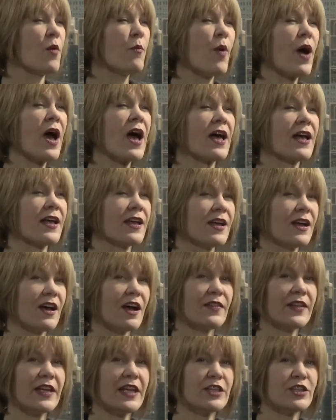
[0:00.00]
But
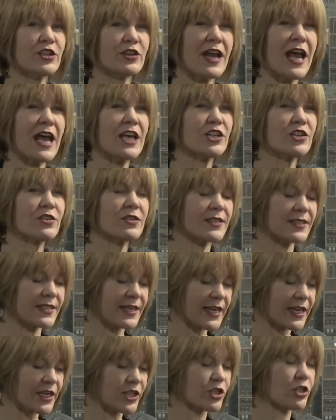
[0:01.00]
on the international
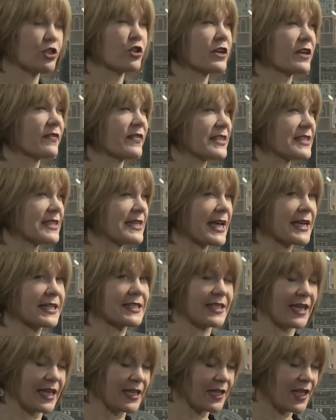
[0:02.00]
stage, look at this
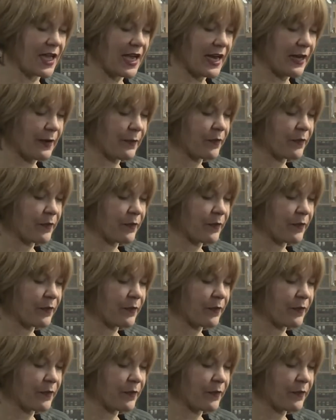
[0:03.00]
next headline.